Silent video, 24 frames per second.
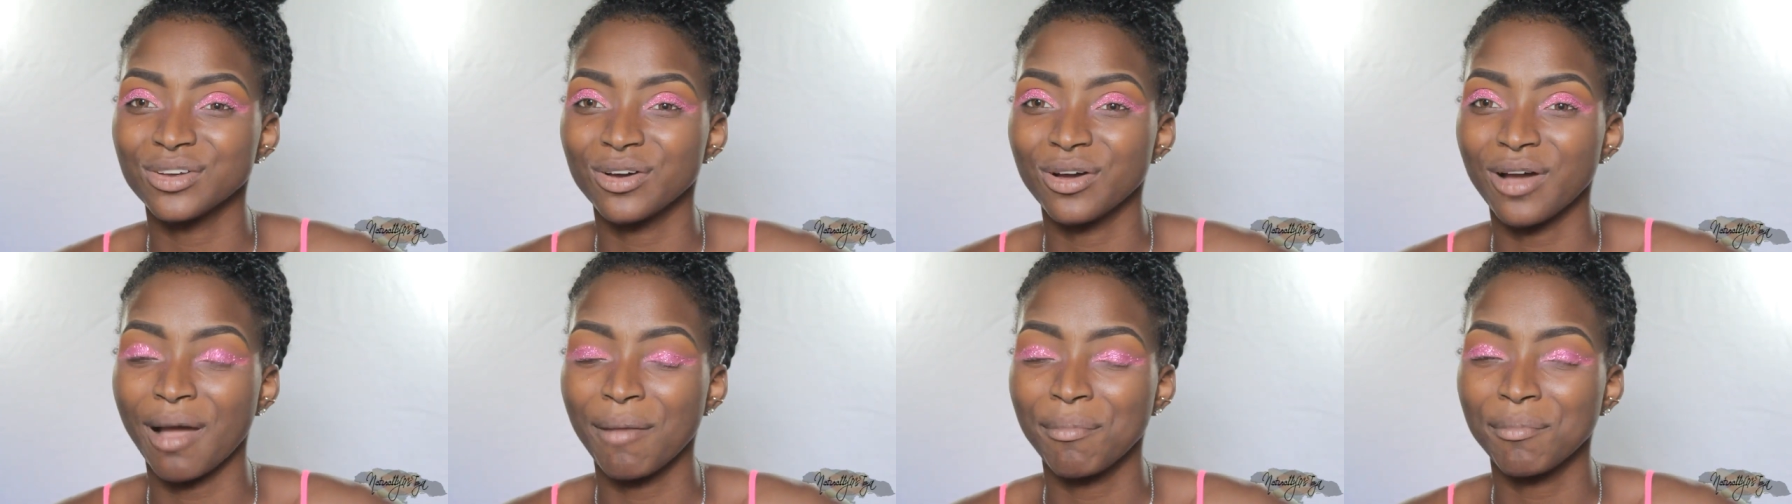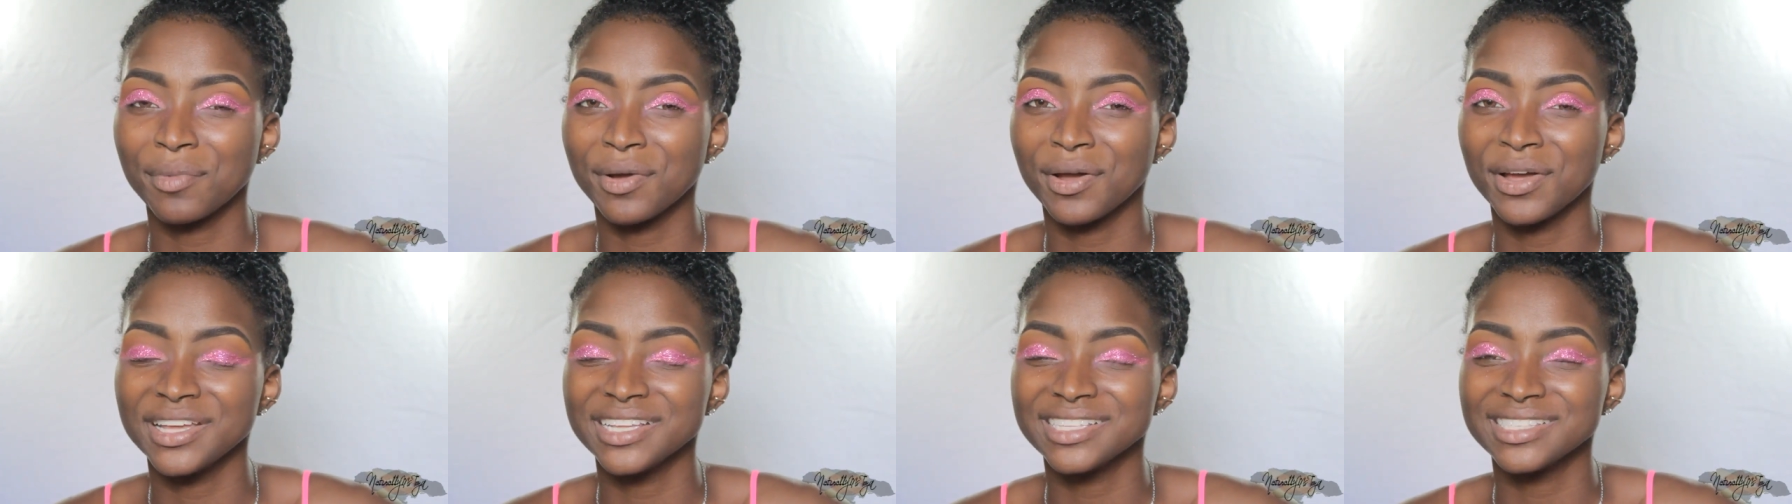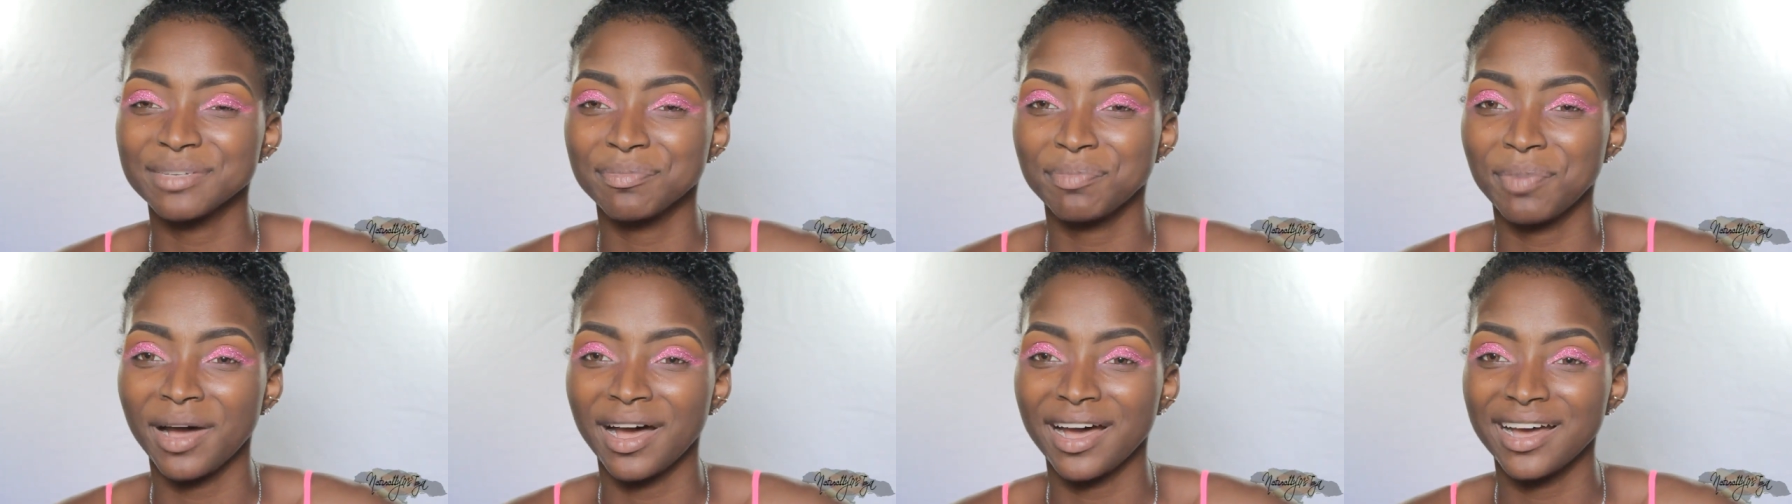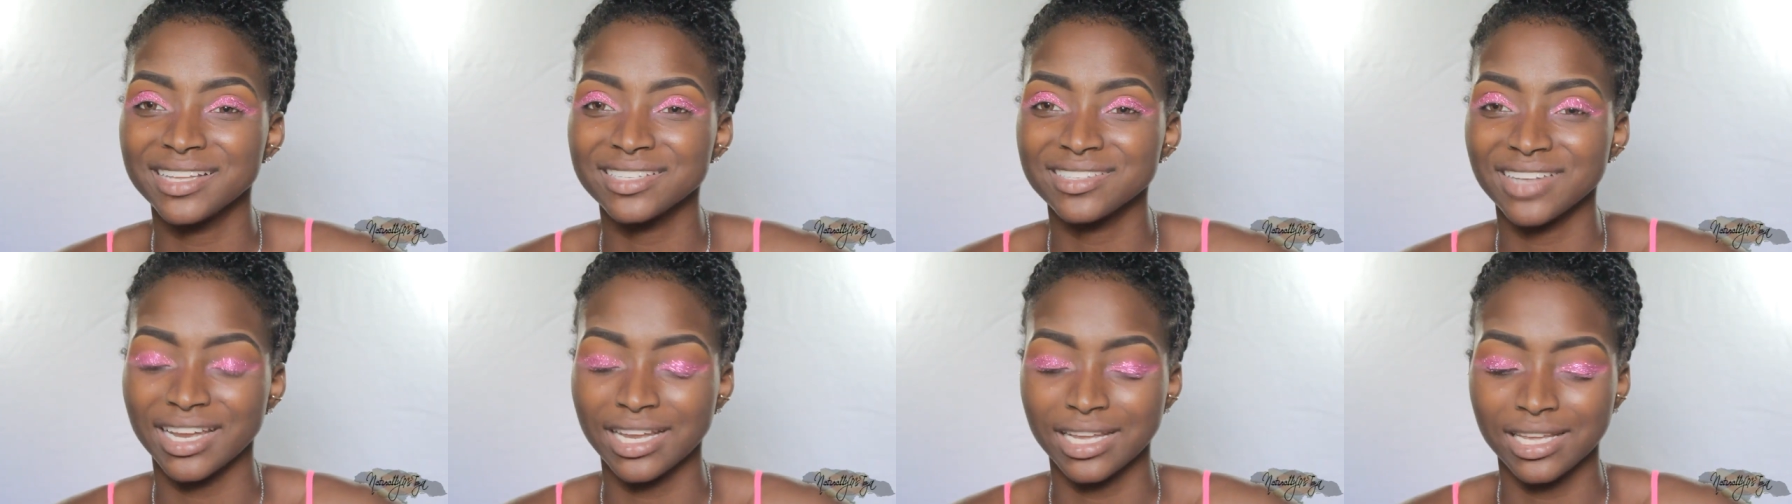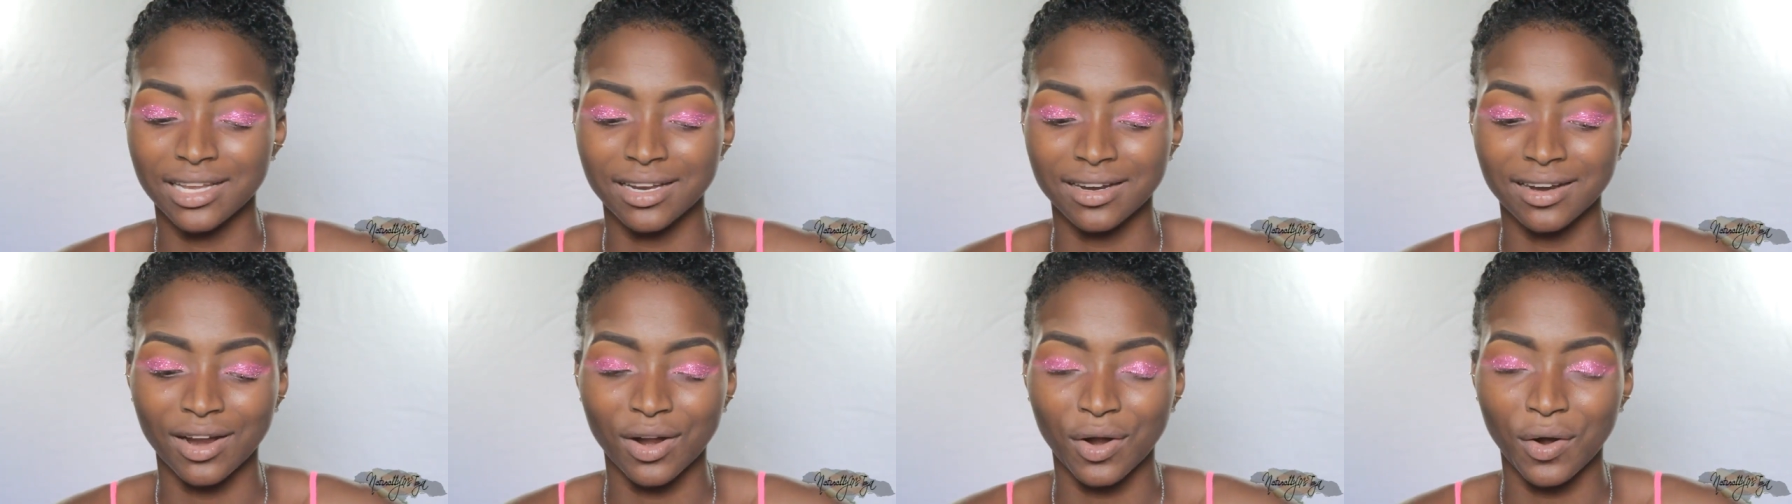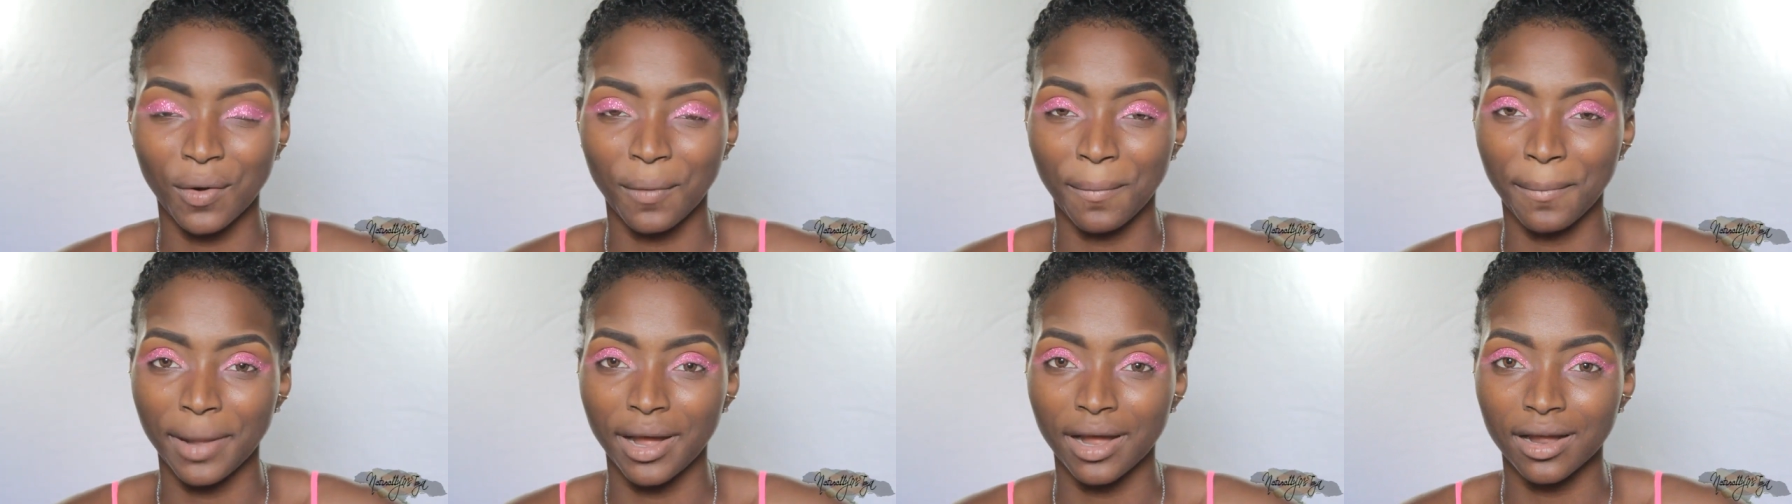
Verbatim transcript: so I'm going to pause right here and come